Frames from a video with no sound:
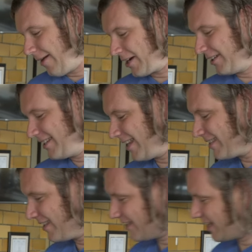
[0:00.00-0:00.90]
So actually,
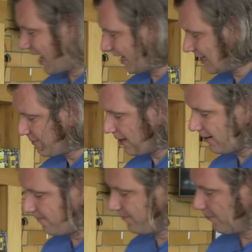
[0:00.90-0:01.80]
since this tank has
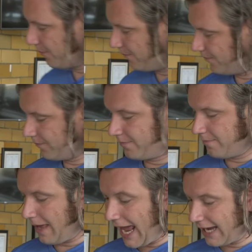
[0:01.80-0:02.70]
been
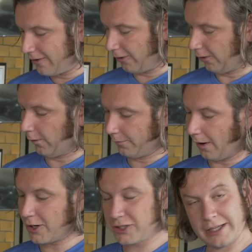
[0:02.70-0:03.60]
made or
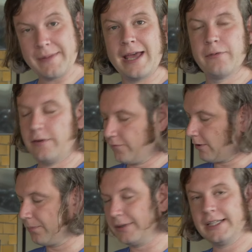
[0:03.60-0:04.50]
partially made,
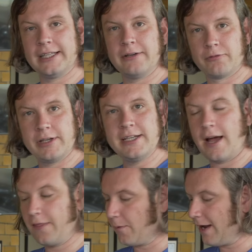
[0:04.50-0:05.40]
we've completely
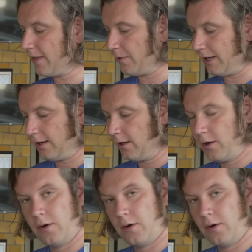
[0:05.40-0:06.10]
redone the way that we